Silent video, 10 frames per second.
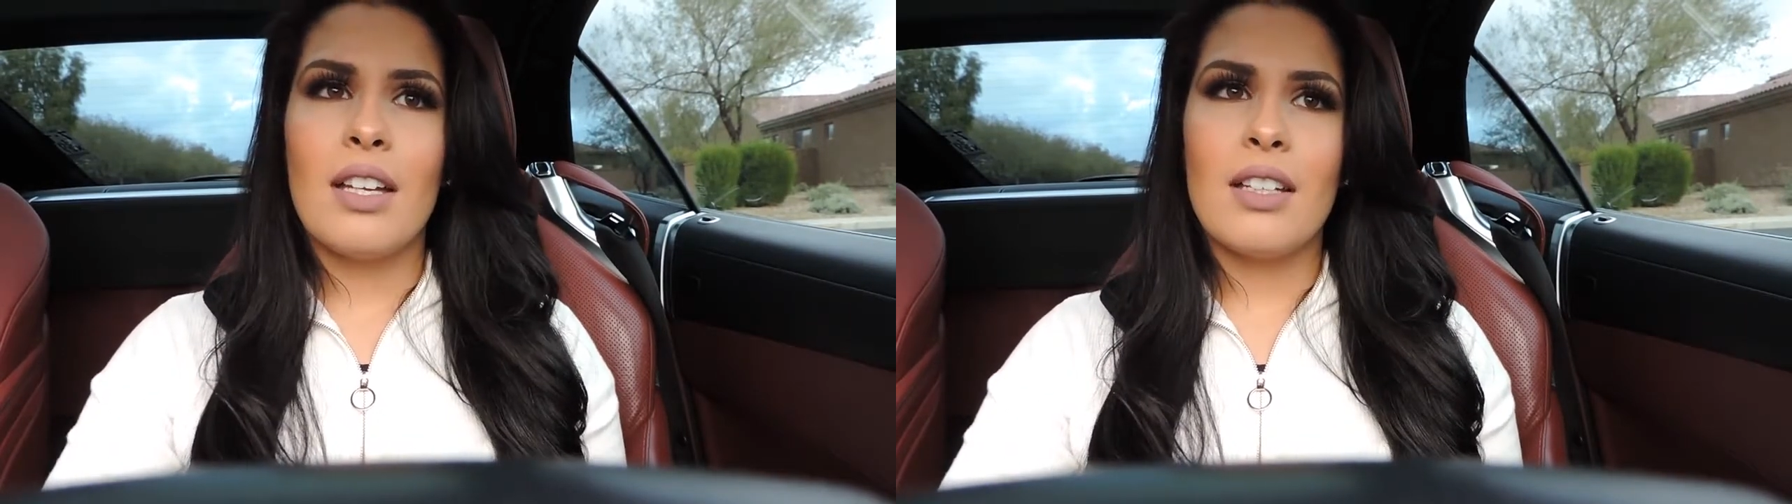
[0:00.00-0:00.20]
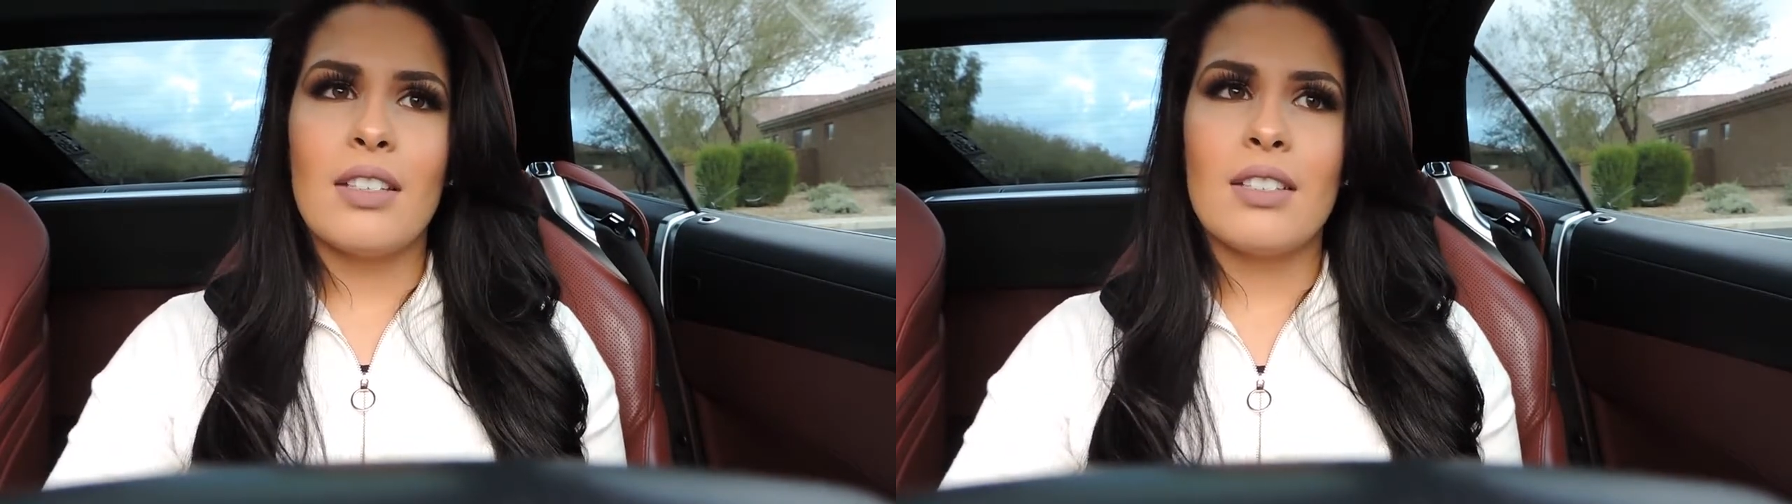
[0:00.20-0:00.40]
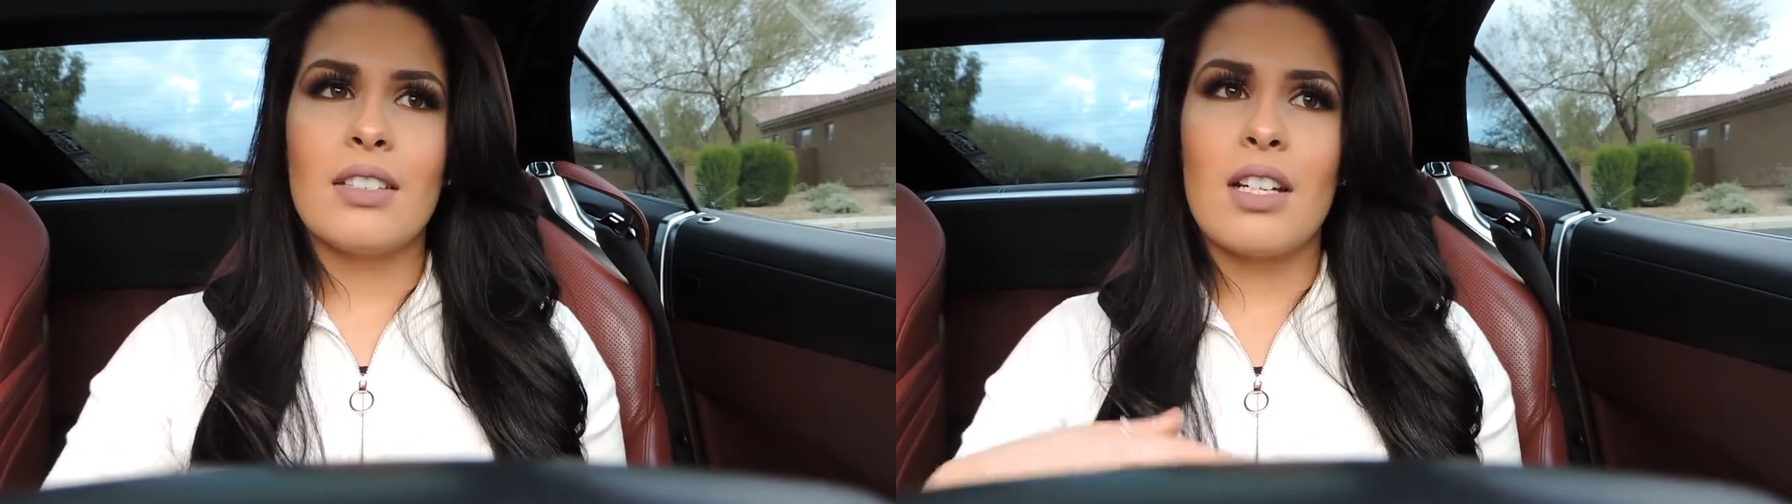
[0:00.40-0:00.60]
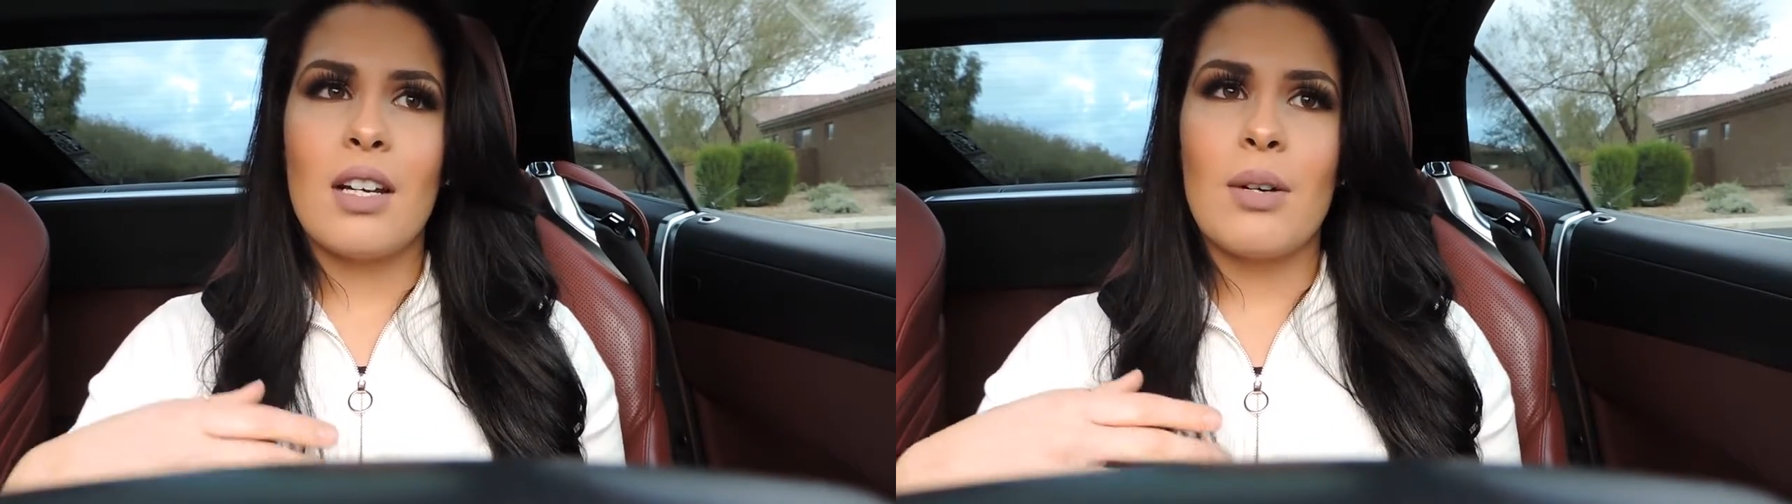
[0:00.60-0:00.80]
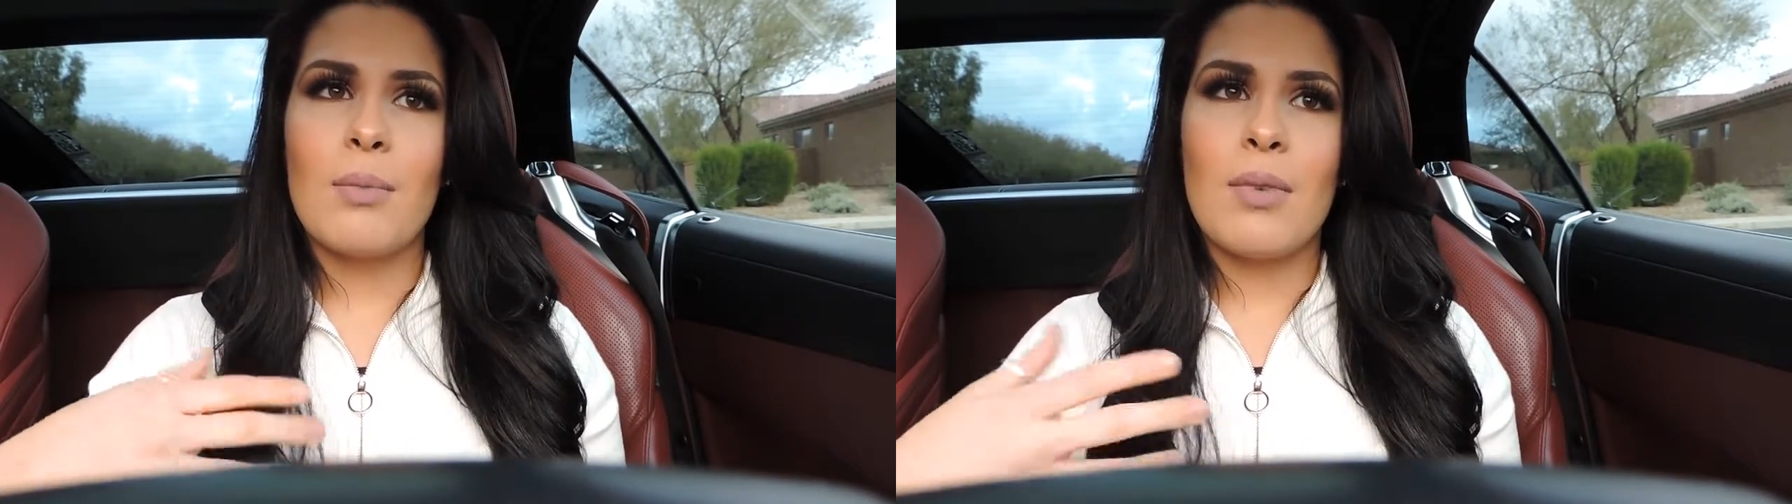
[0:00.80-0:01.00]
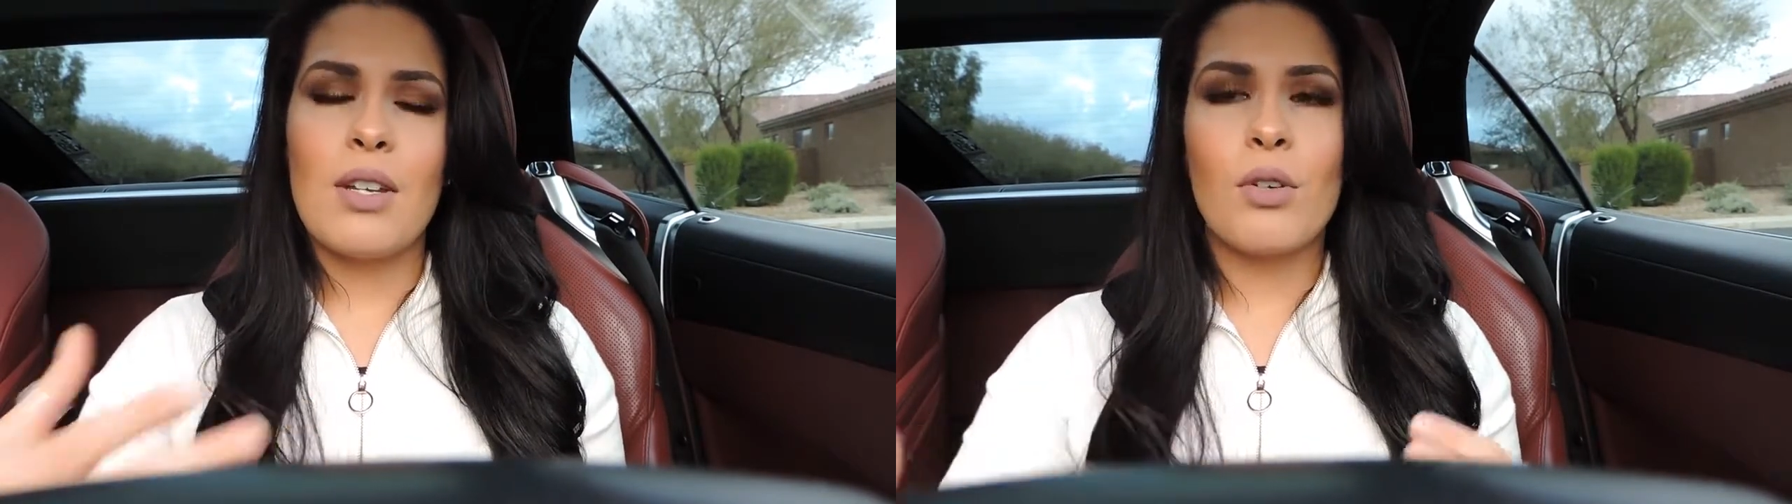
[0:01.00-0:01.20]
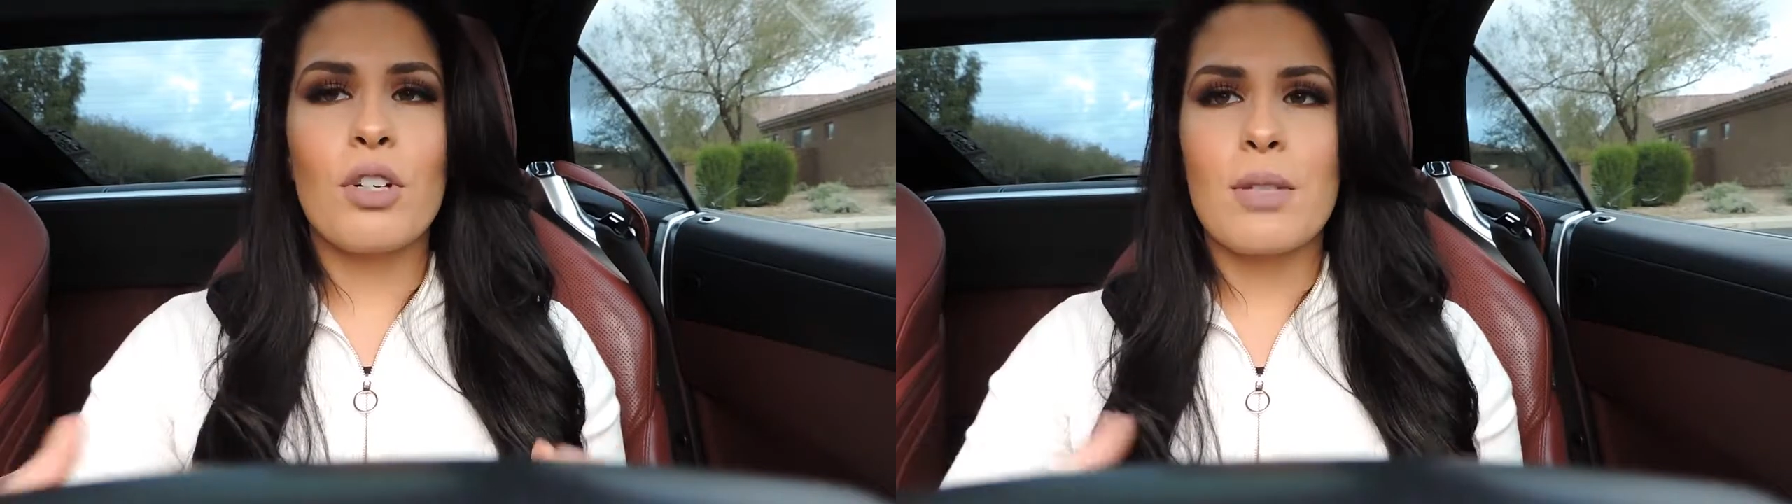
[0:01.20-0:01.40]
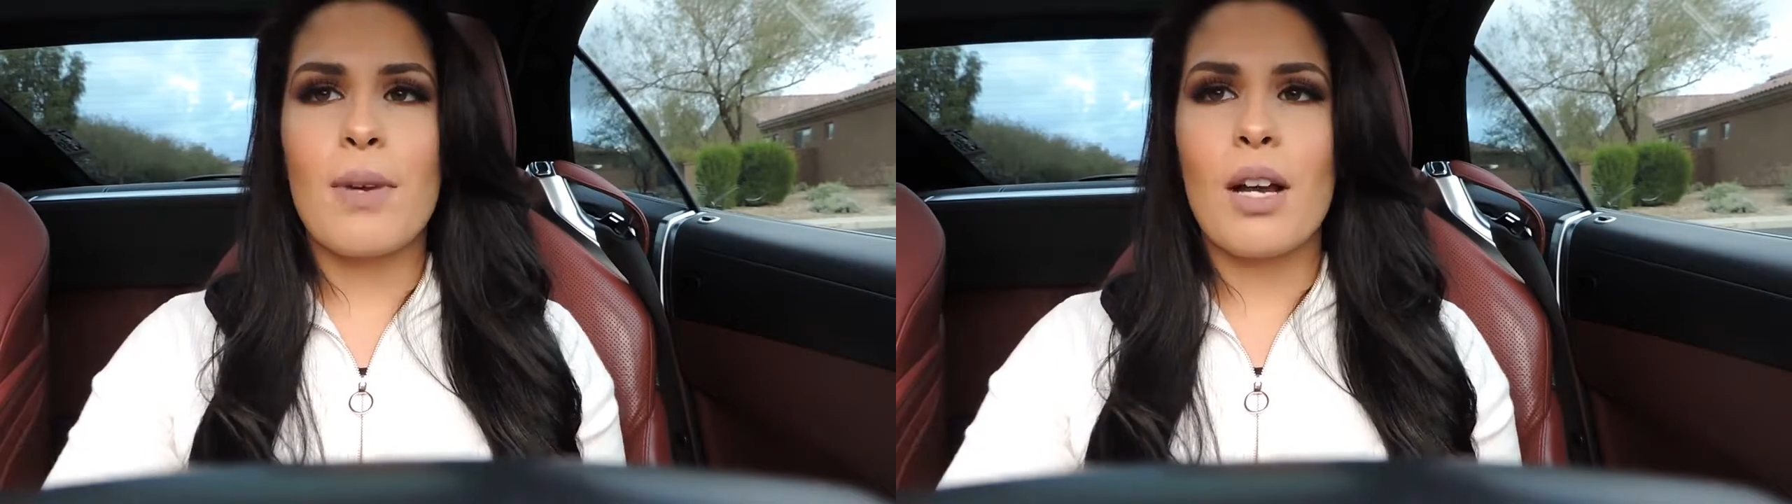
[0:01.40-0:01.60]
and in
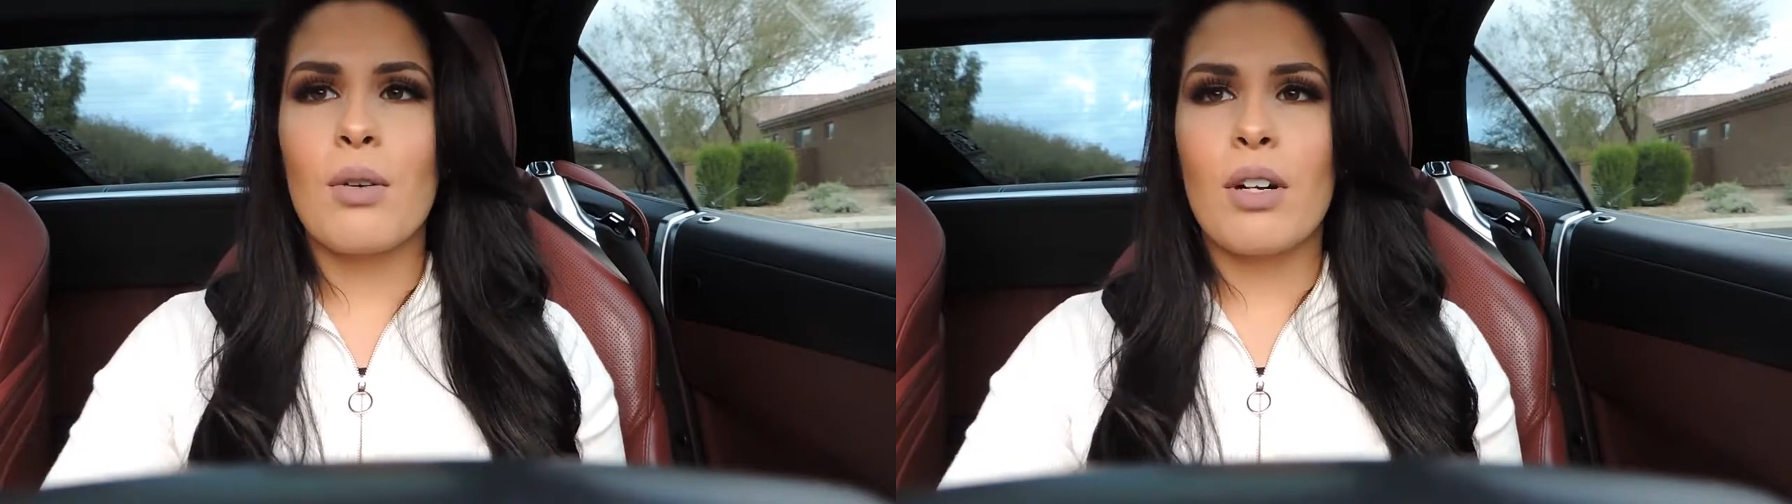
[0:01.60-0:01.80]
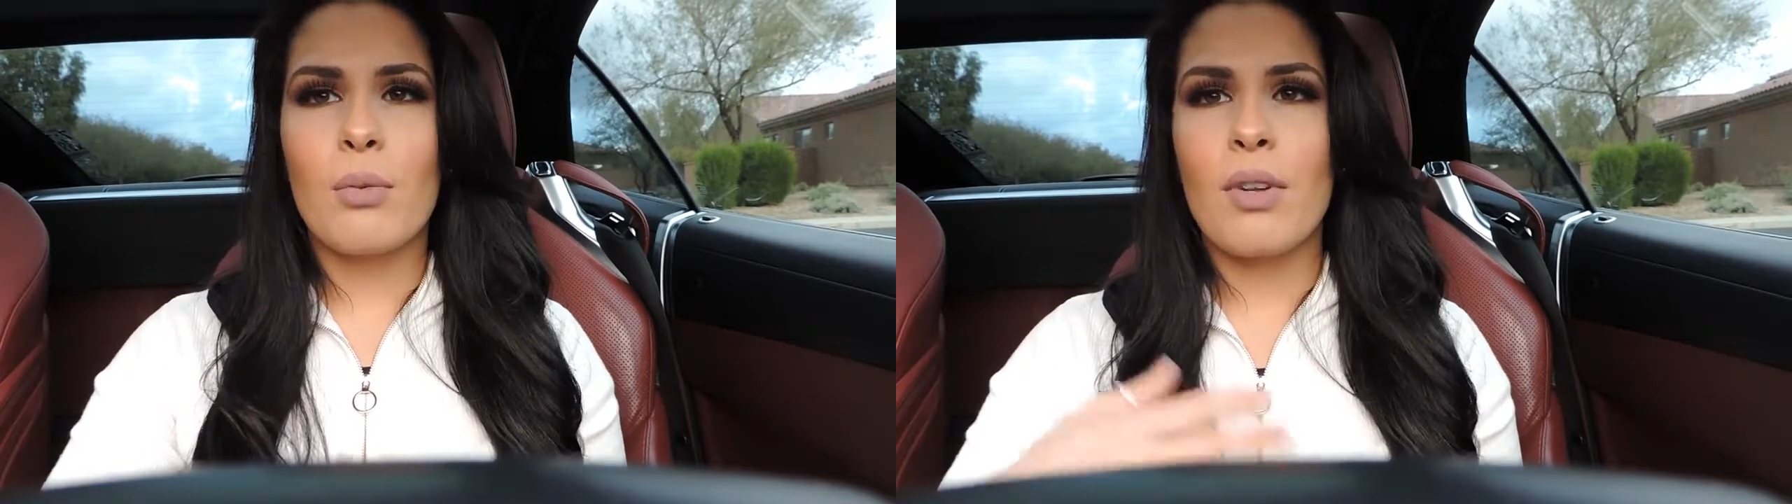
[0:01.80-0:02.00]
horsepower